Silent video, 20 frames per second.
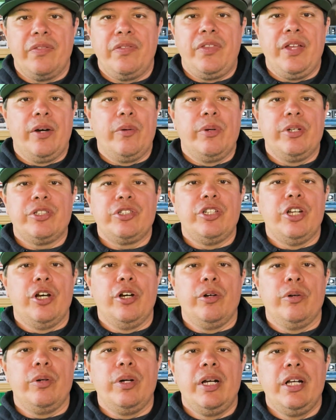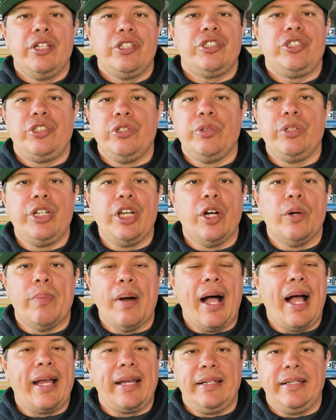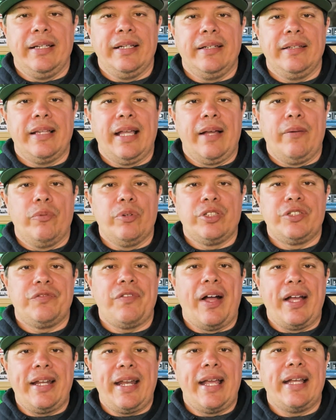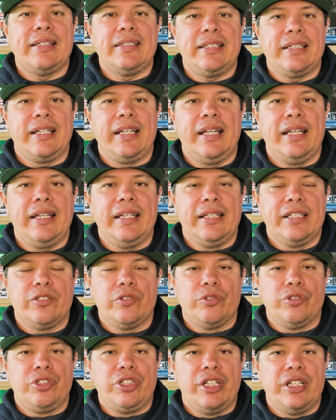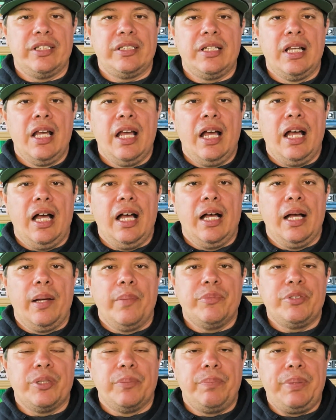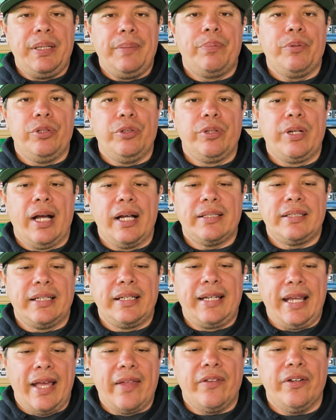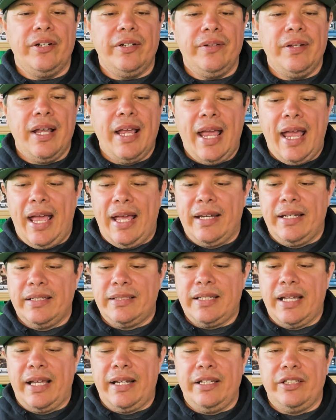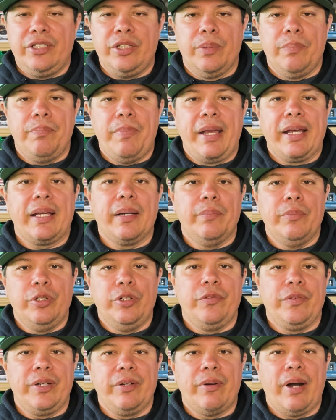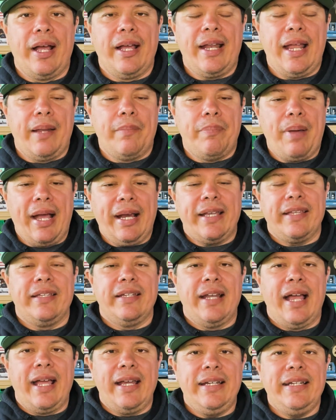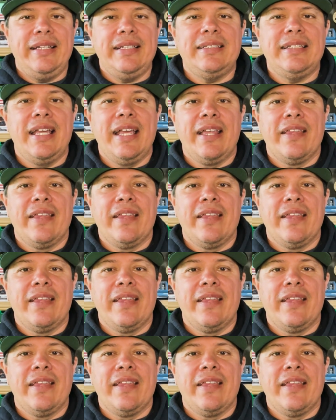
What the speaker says: there was no studio behind it that was financing it. This was just some people who got together and decided to make a movie, right? And back in the 90s,